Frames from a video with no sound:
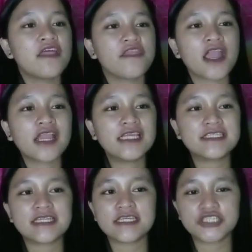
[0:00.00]
There
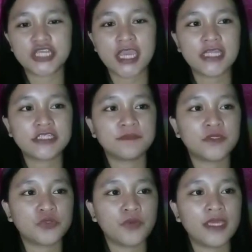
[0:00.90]
is an exchange
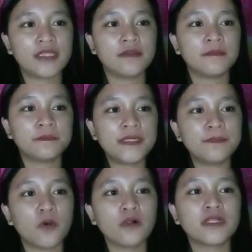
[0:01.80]
between
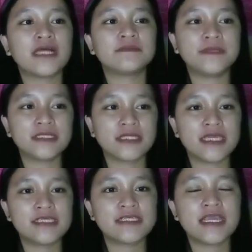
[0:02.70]
people and
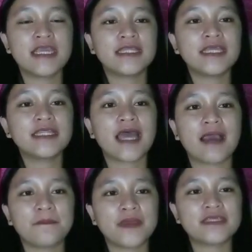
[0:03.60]
buildings that
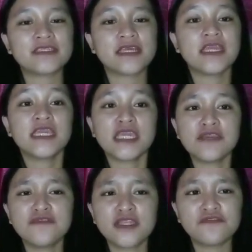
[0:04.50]
happens
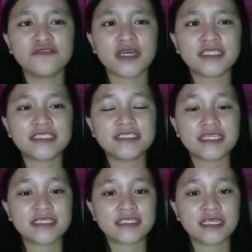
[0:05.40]
even if not
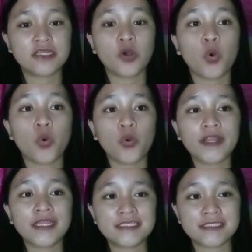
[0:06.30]
intended
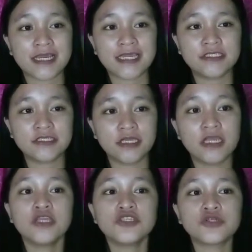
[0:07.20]
or designed,
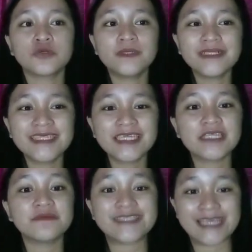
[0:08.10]
so
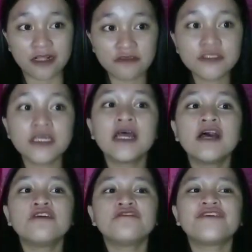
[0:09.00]
buildings themselves
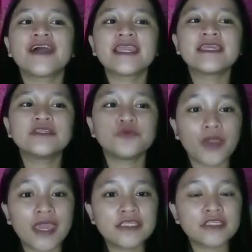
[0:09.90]
find
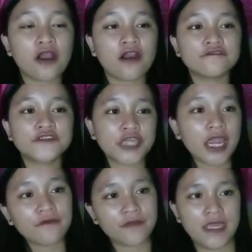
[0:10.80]
ways of
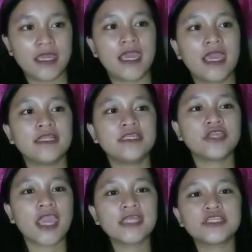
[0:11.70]
sharing and
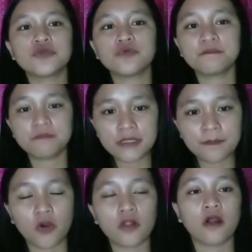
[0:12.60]
engaging with
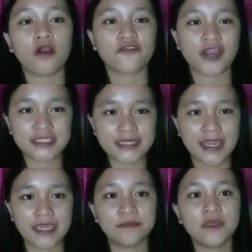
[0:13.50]
people over
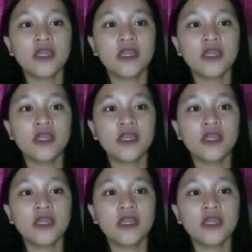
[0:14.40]
time.